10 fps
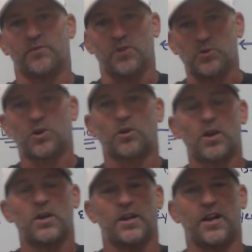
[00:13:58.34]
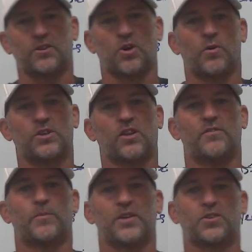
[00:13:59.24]
the future. And then, as always,
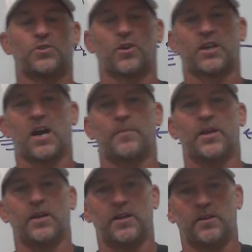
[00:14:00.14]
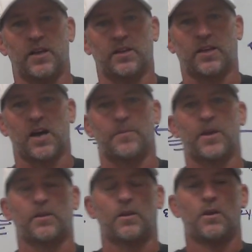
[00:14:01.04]
leave a message or a comment in the
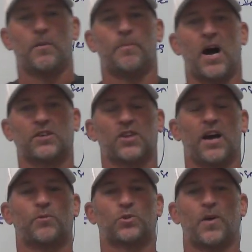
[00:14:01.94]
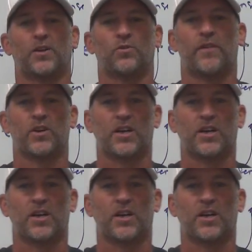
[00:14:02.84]
comment box. I respond to every